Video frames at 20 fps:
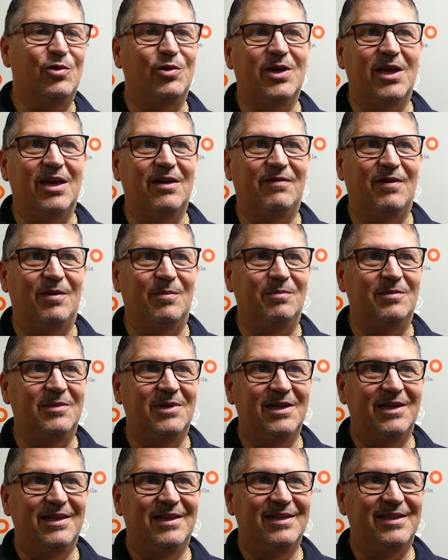okay if I'm
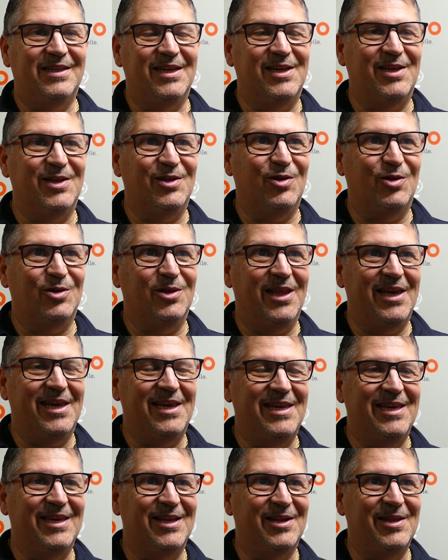taking the odd leg
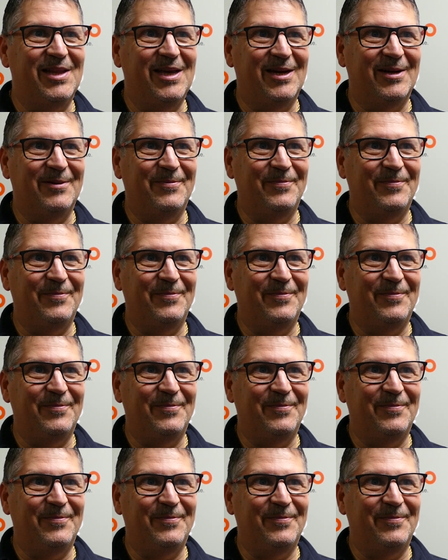here and there.